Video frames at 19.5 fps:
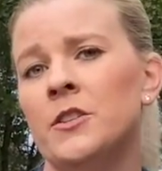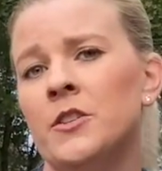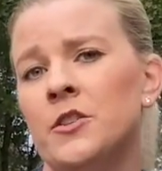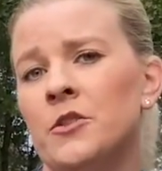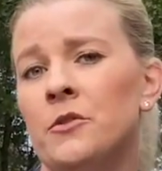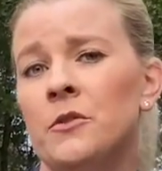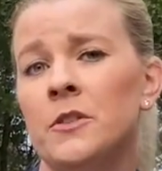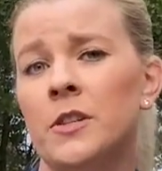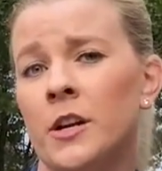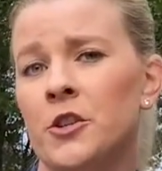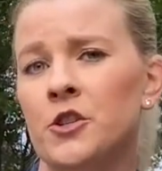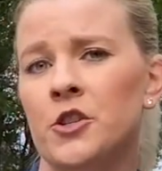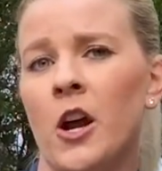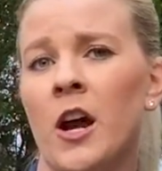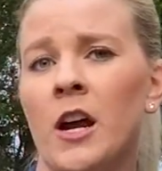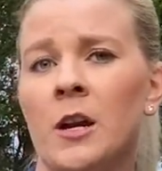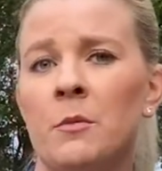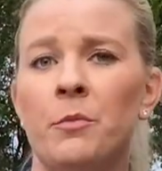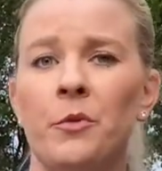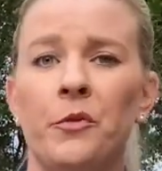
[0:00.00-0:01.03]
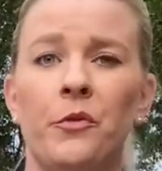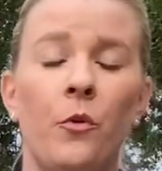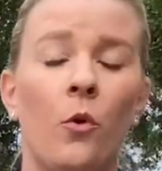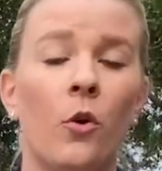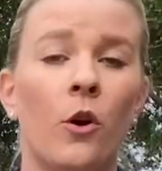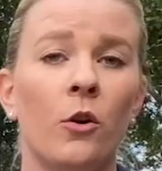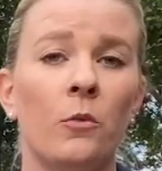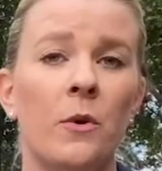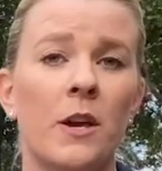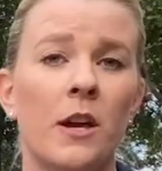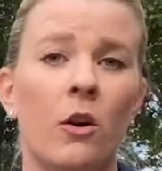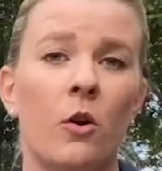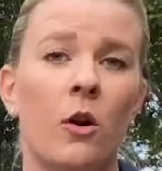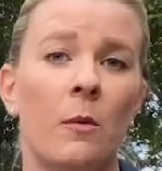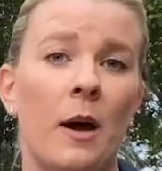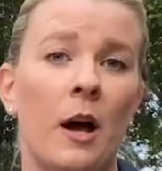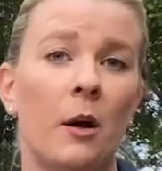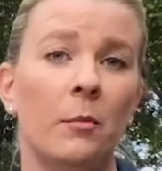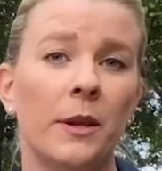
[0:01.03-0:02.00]
to touch on before we go
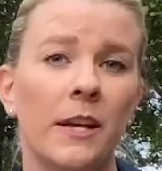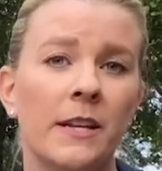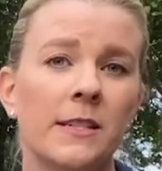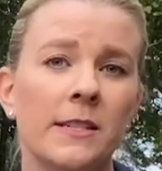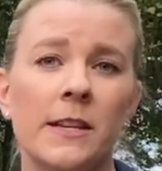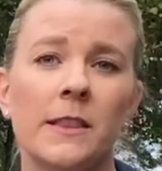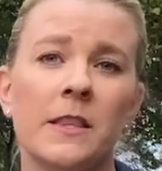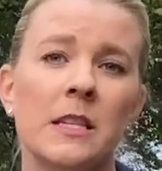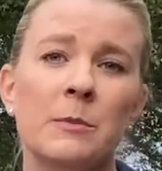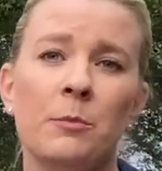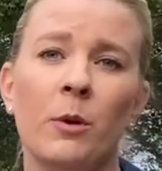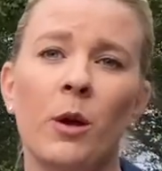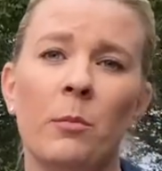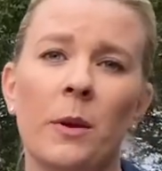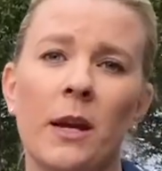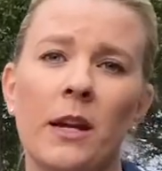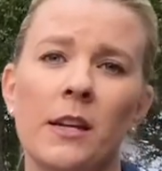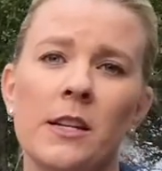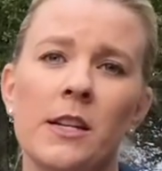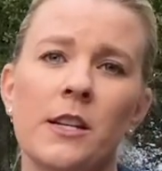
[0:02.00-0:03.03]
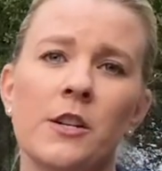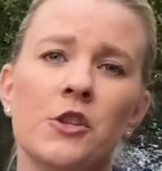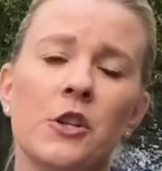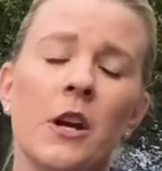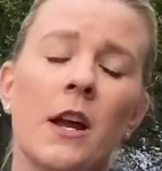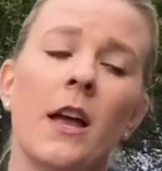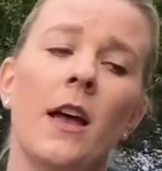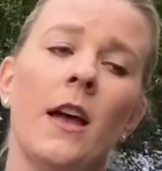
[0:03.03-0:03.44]
about placing this ball bandage.